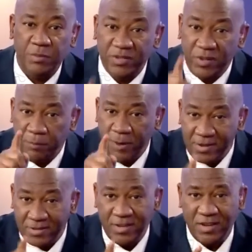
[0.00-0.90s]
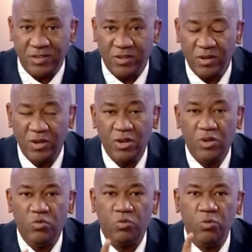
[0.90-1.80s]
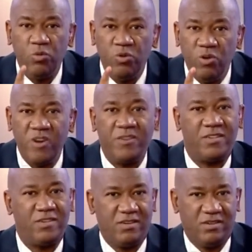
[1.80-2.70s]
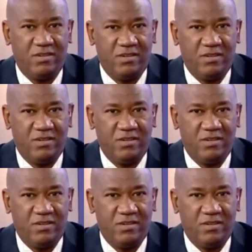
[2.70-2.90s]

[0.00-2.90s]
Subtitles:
Mr. President, do not